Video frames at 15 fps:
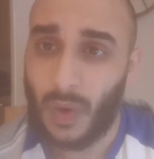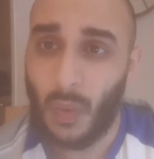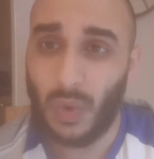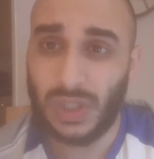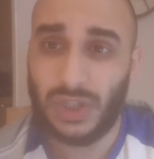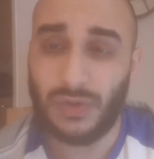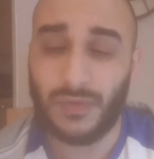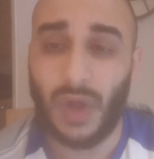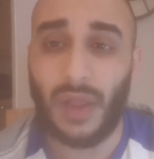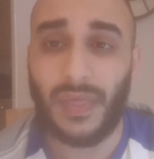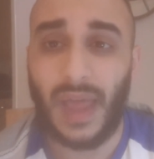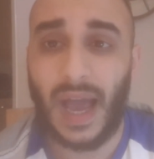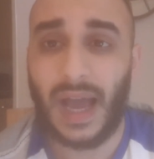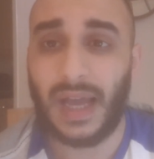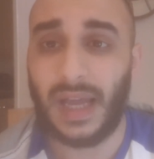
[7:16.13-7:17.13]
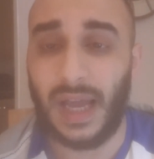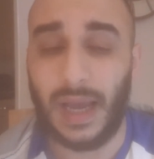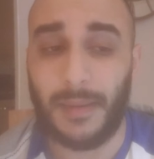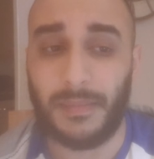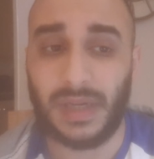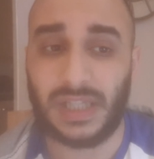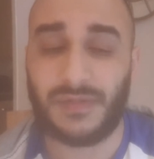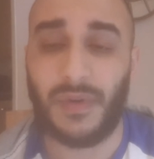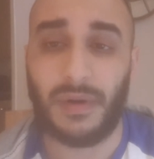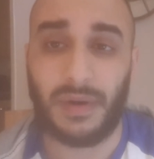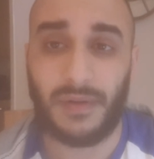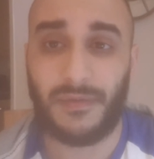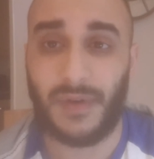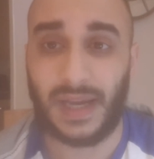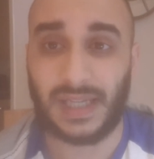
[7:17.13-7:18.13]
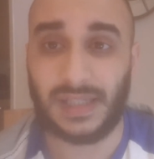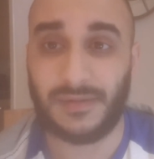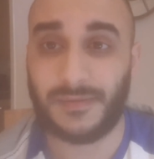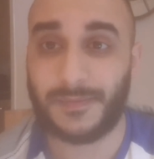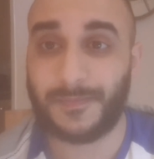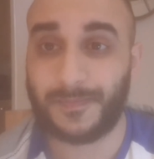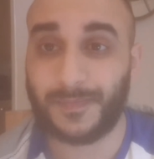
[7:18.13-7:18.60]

Once you've done that, it's very effective.